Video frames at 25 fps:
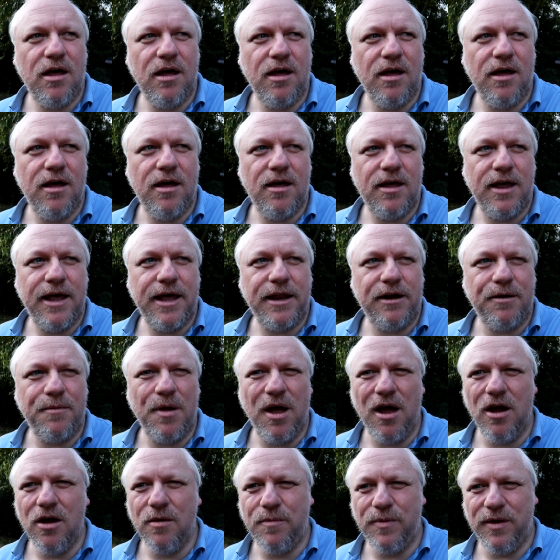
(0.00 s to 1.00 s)
and
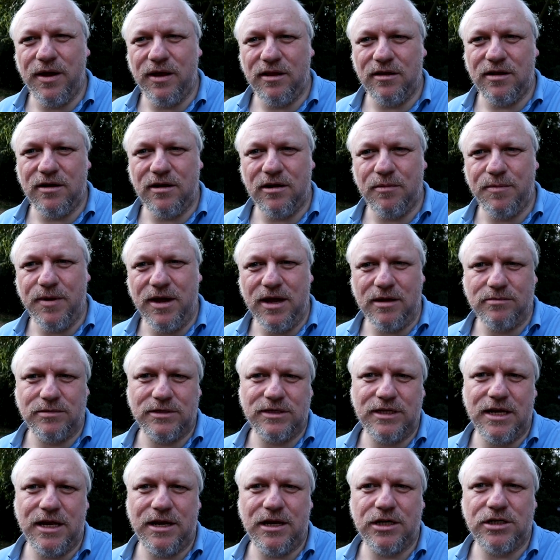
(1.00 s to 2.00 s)
I'm hoping that I'll be
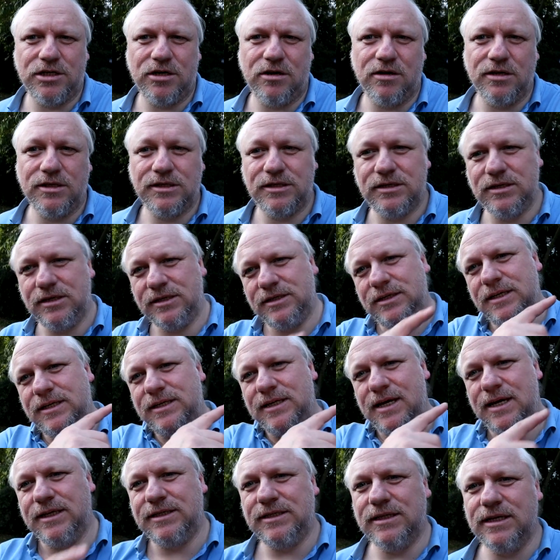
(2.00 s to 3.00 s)
able to get a chance to
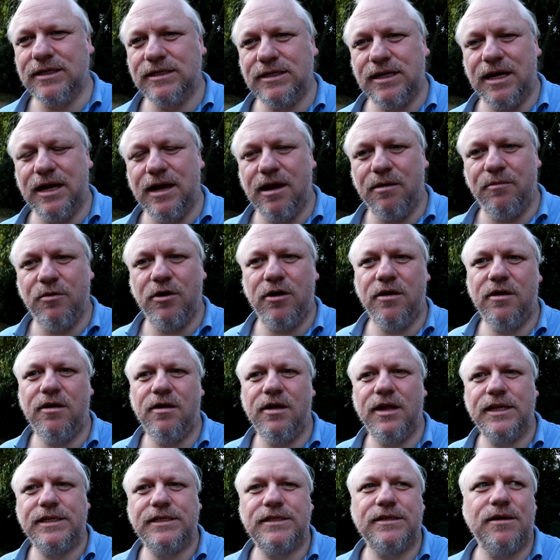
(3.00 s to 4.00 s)
test this camera
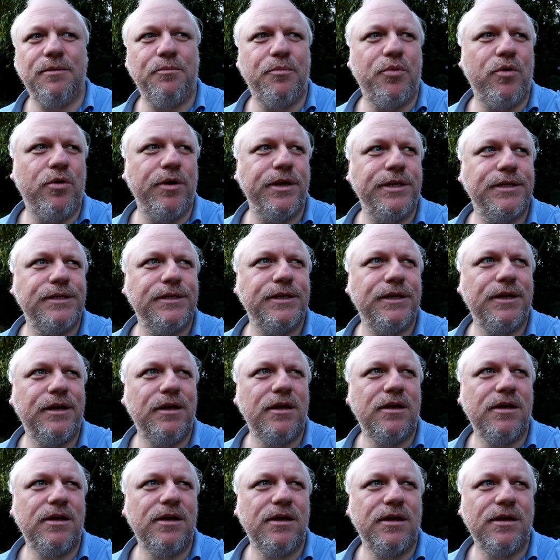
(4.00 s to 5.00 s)
at some point
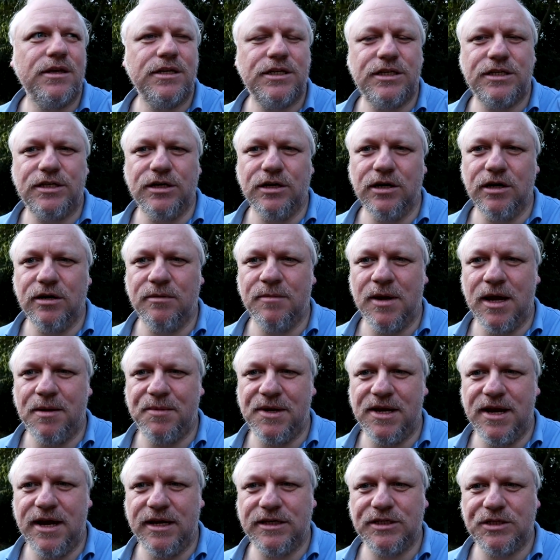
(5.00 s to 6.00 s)
soon,
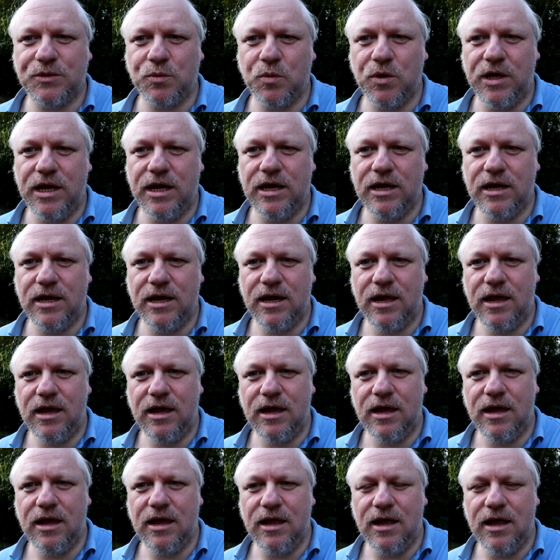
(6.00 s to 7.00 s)
maybe next week,
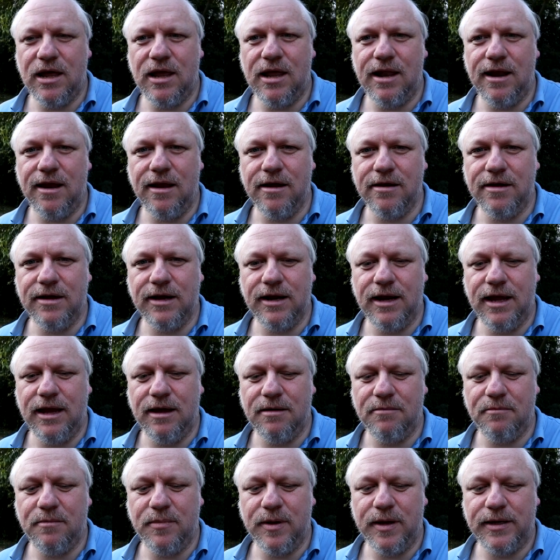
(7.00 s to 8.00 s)

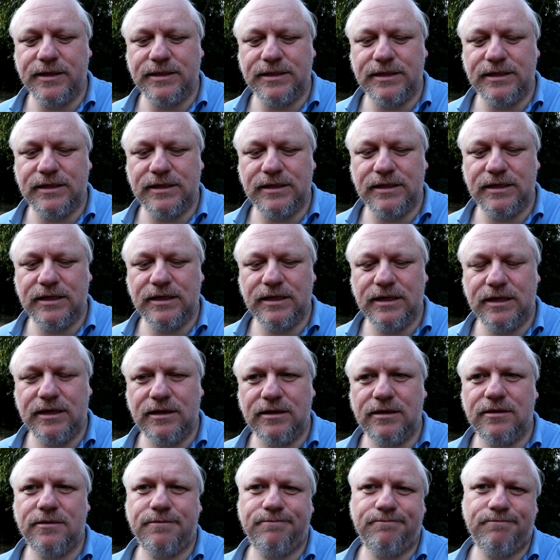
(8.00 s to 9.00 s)
locally, but
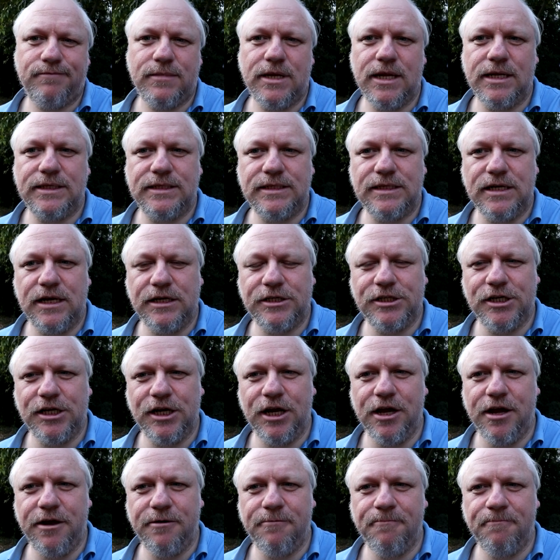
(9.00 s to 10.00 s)
it's touch
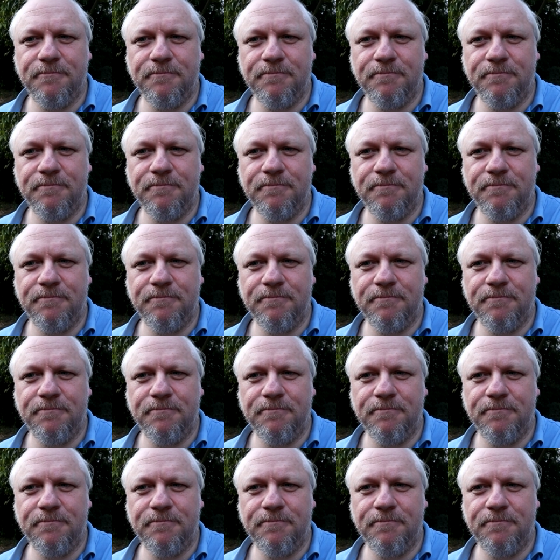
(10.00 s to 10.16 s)
and go.